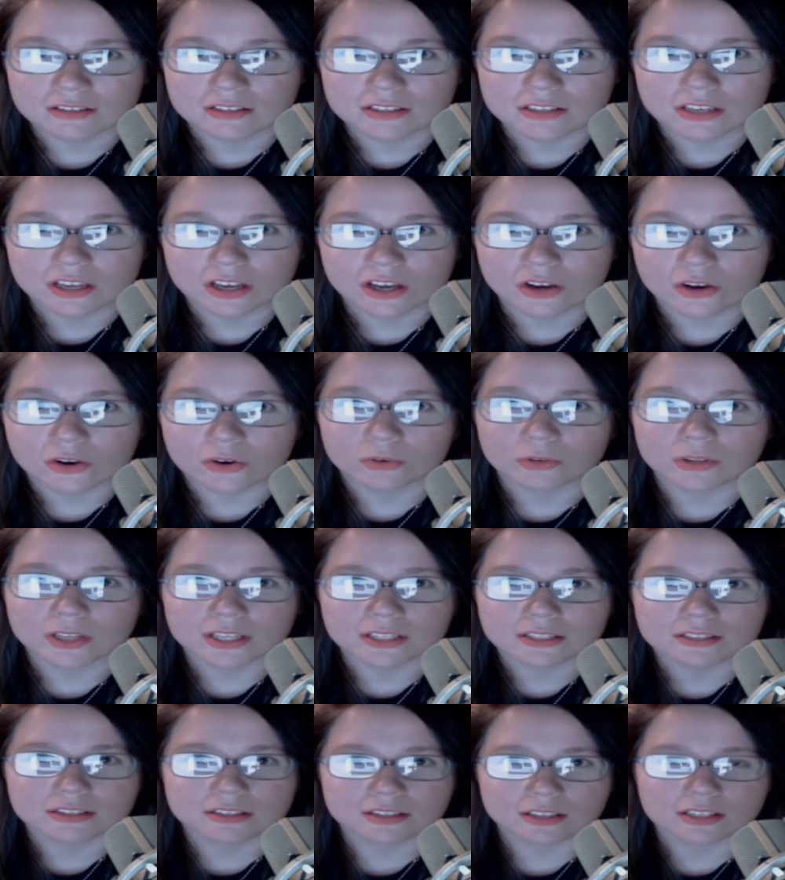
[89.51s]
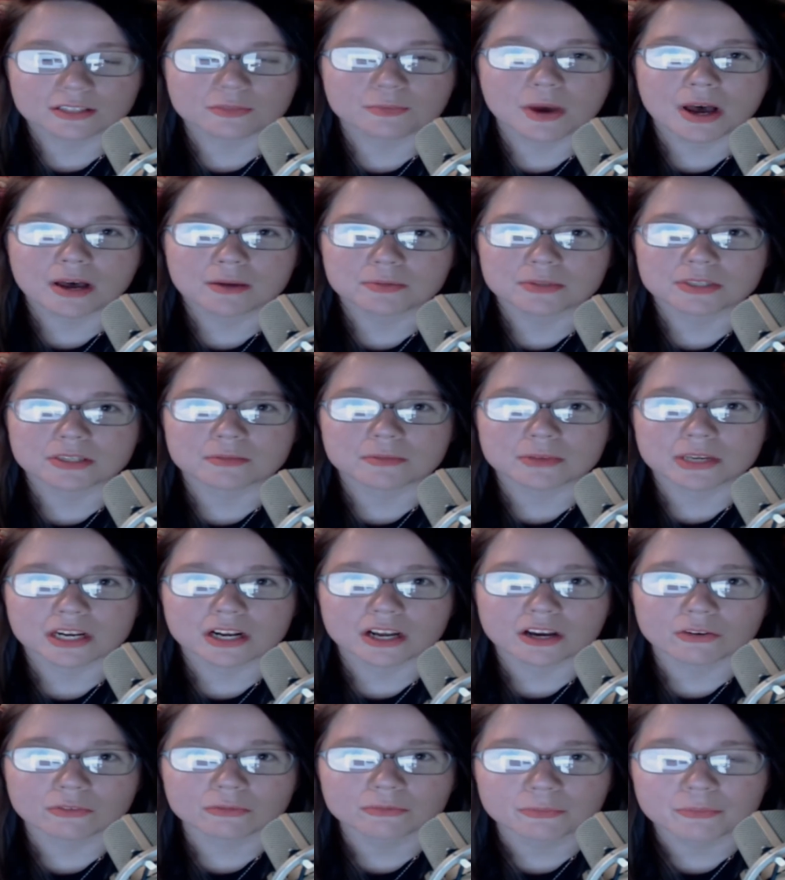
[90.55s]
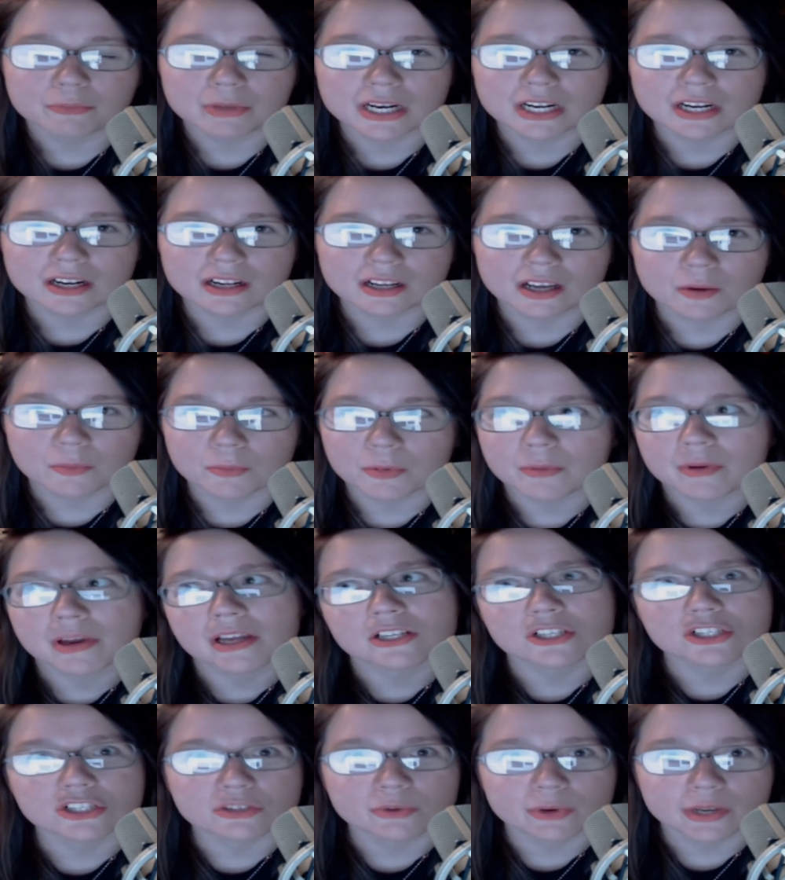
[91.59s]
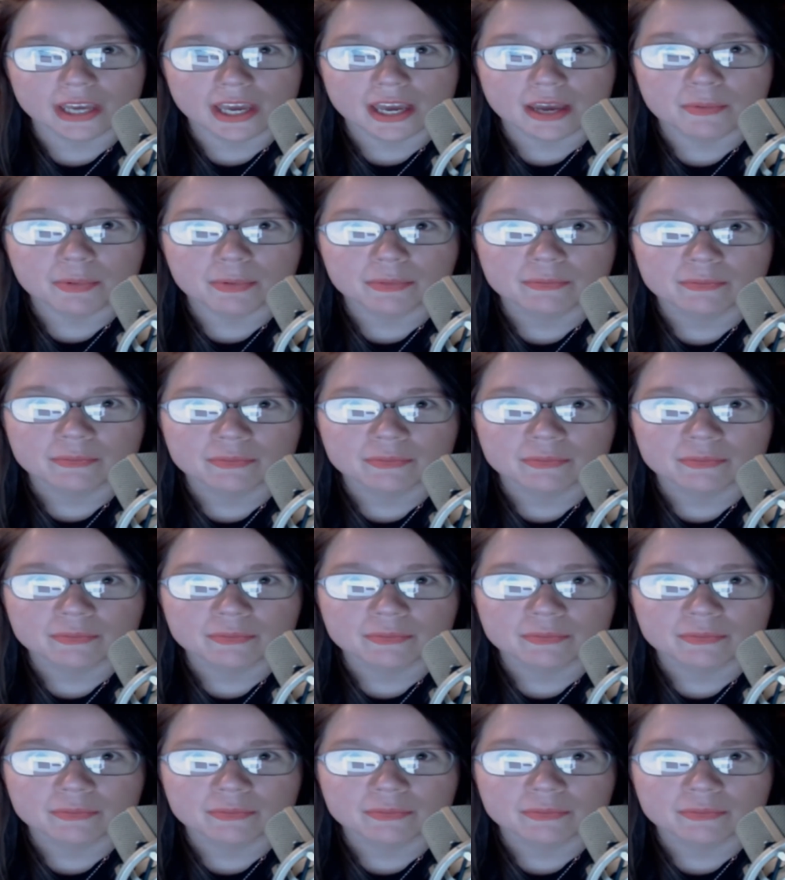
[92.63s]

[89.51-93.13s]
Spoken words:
So let's pop some, Benedict Cumberbatch into a cape.